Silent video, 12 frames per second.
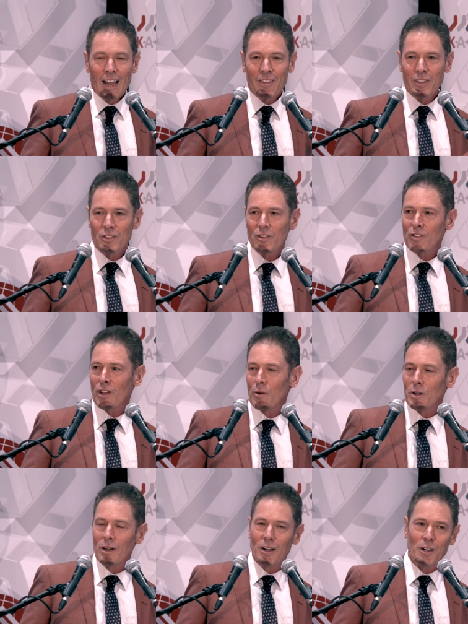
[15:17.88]
And there's a
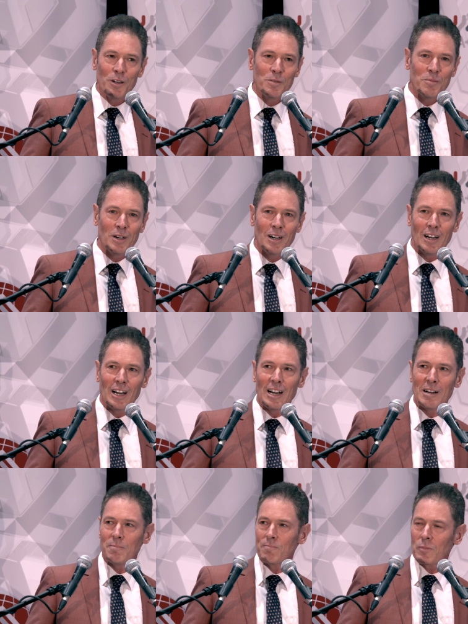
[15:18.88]
show at home
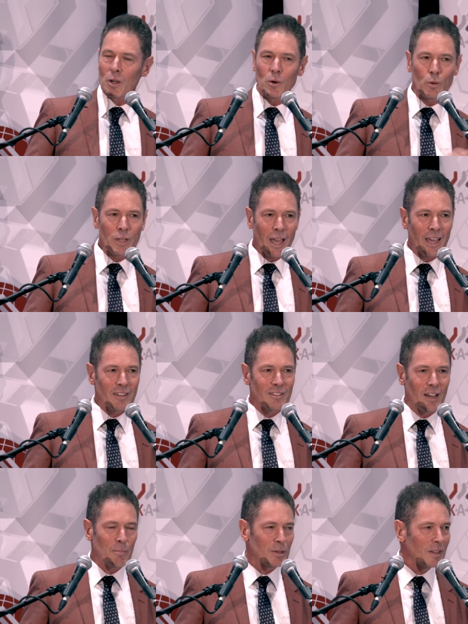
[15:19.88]
um, called Heads
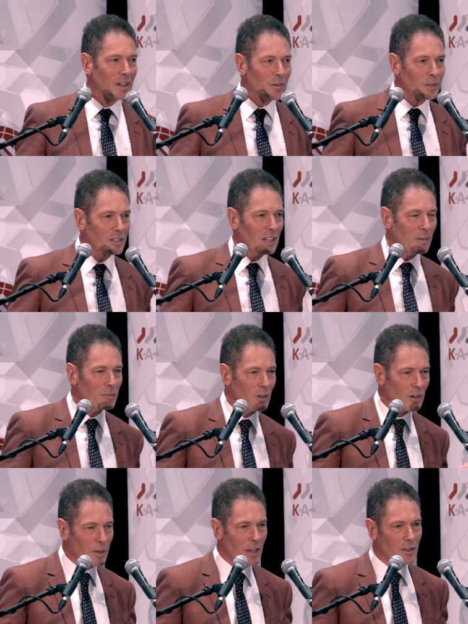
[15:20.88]
Up, which comes
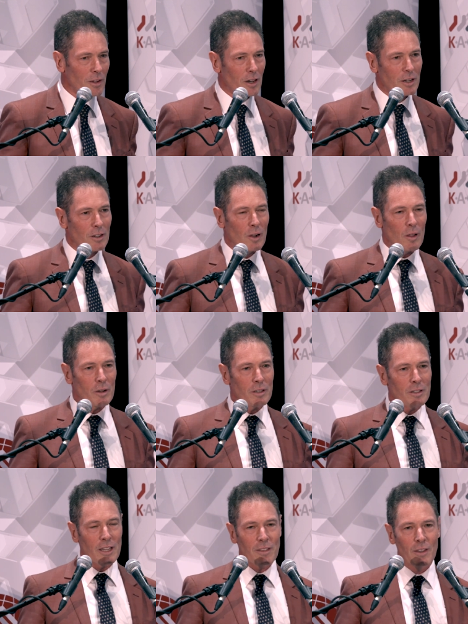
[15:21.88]
on at about nine o'clock
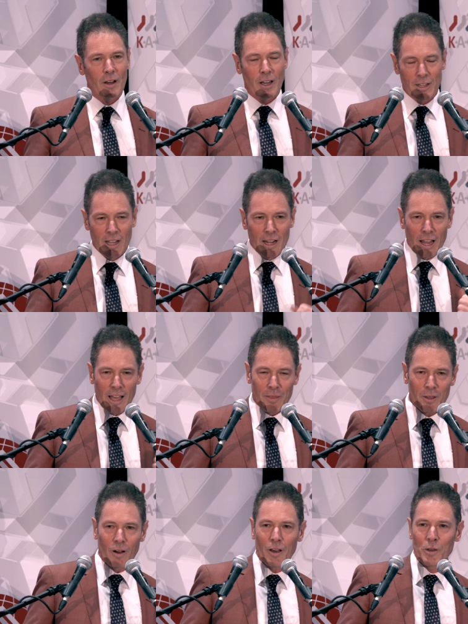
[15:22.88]
at, at night. And
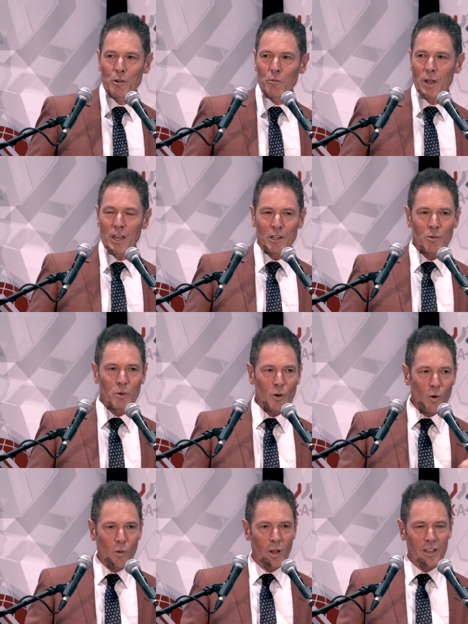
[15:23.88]
the guy who ran it would
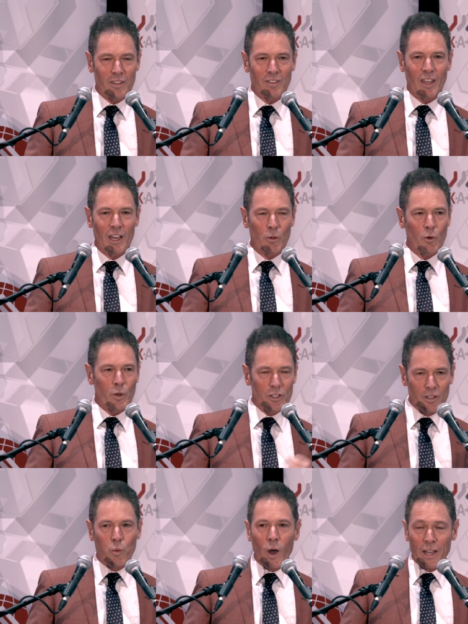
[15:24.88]
always say, Look, we're
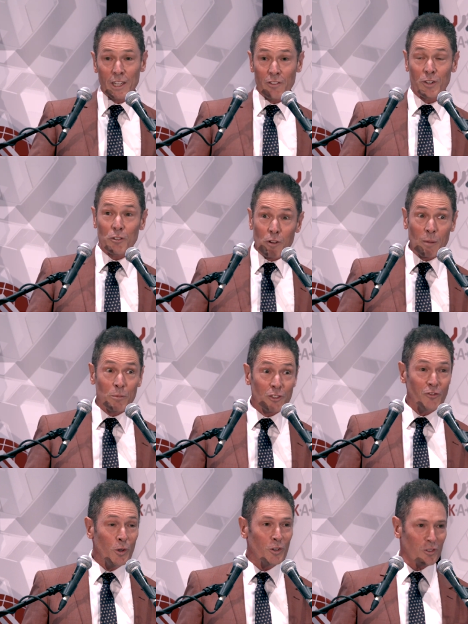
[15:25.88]
just waiting for Trump's
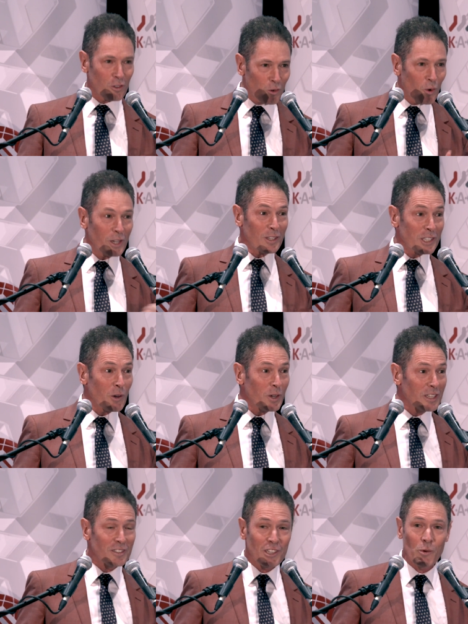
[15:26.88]
first tweet so we
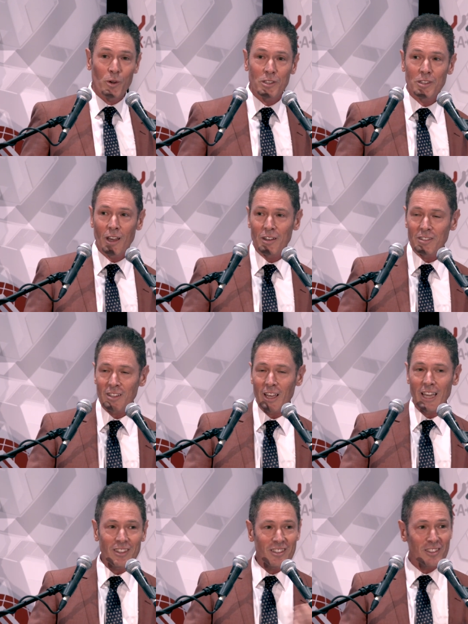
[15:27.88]
can see what he's going to
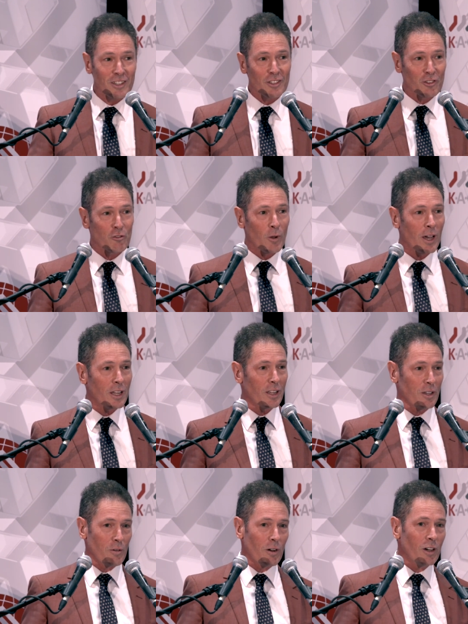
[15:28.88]
say. And this is in
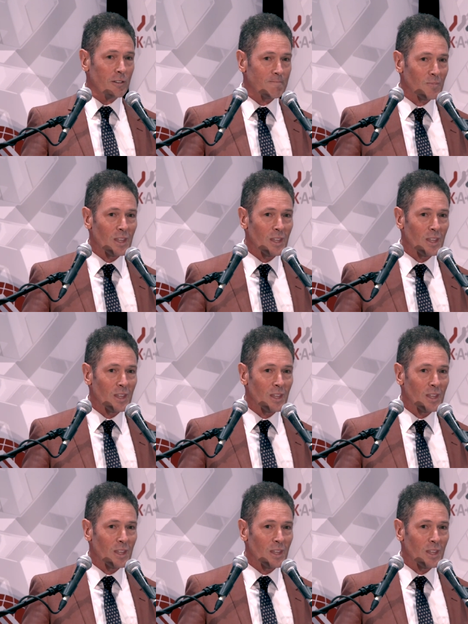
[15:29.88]
Australia, right?